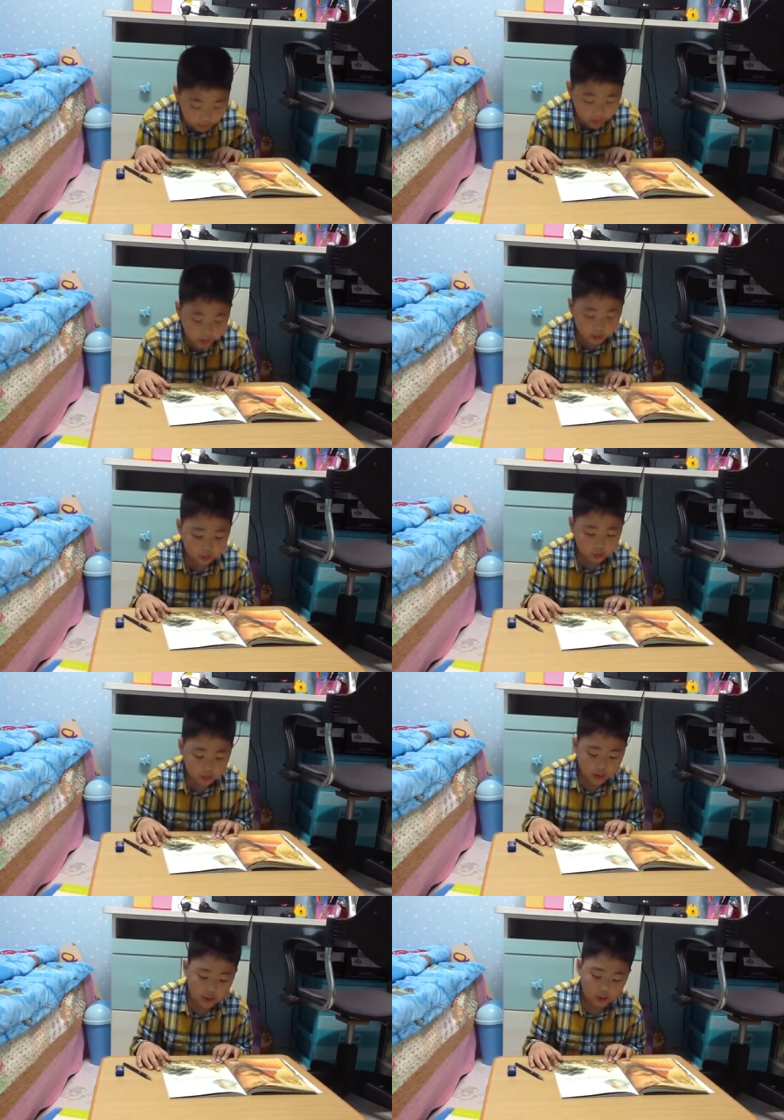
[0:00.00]
How
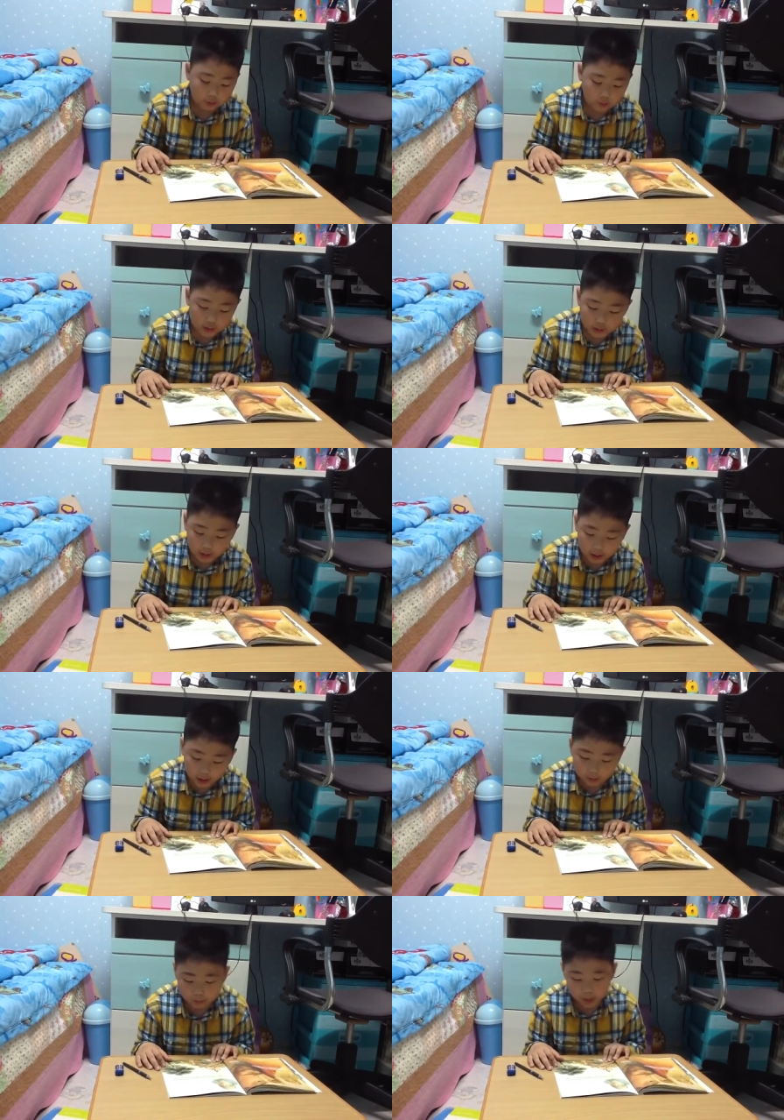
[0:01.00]
can we
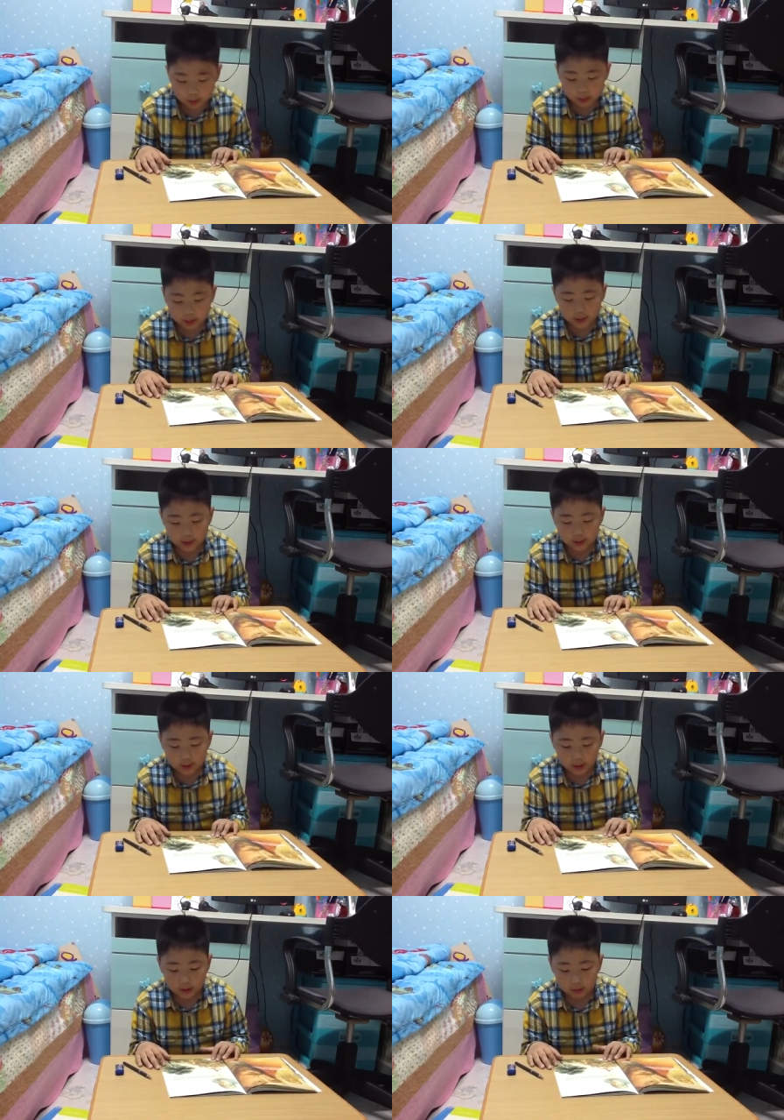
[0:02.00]
have a
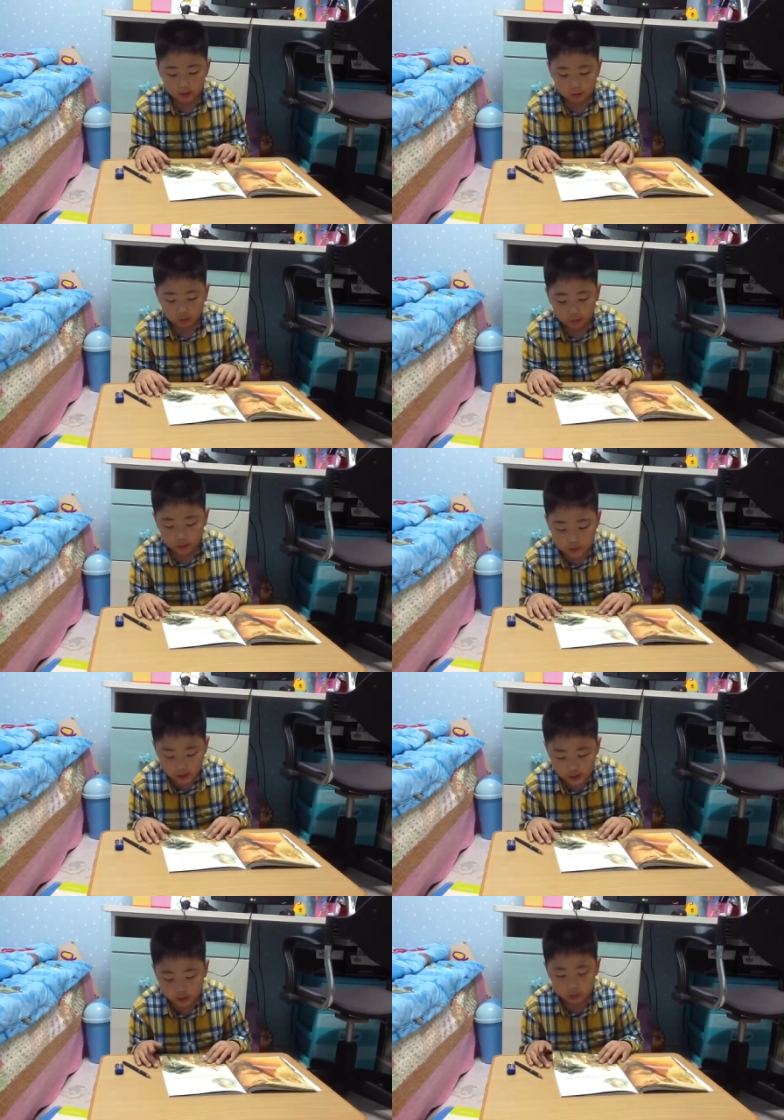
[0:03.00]
kingdom
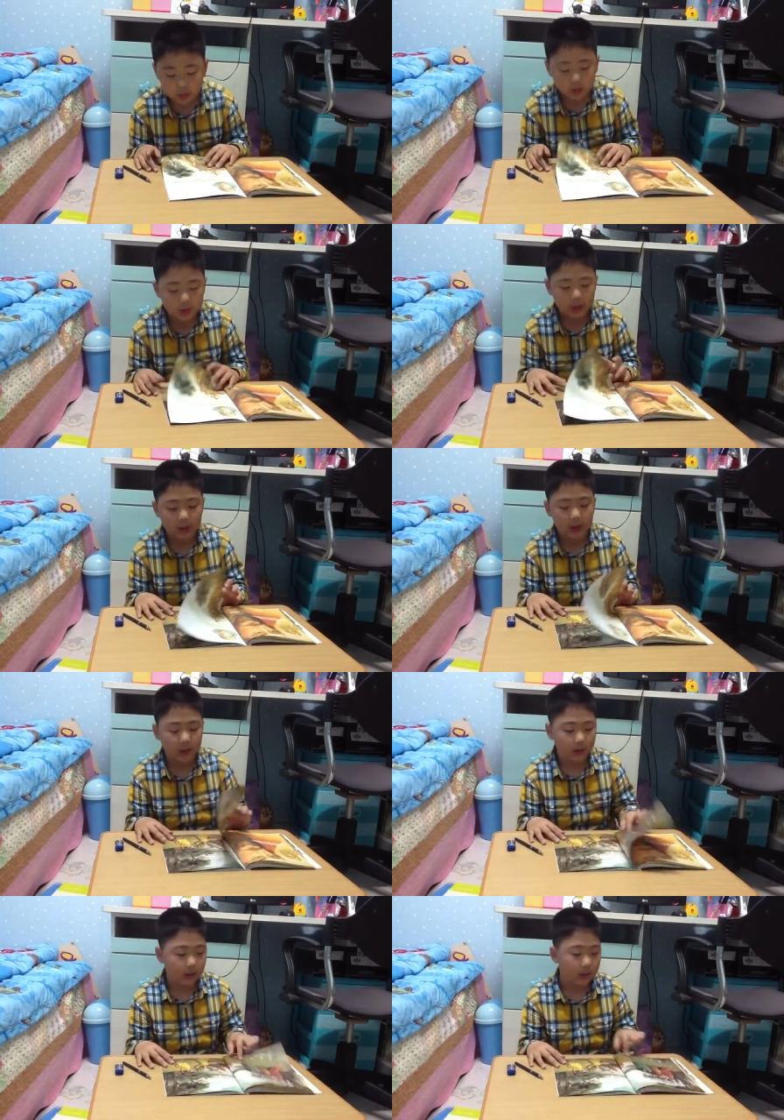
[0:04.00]
without a king?